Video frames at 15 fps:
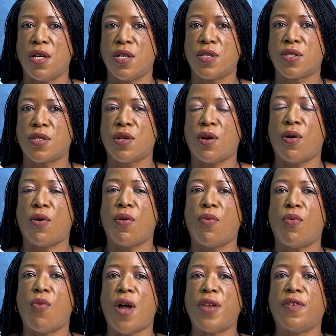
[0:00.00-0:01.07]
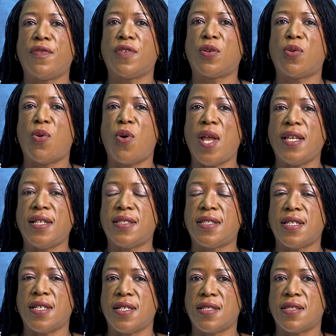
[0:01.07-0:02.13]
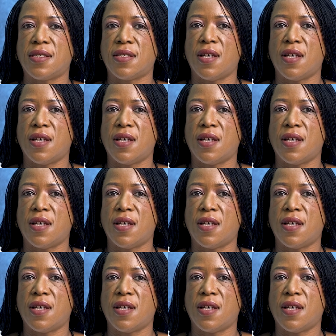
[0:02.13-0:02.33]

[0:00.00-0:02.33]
So one of the qualities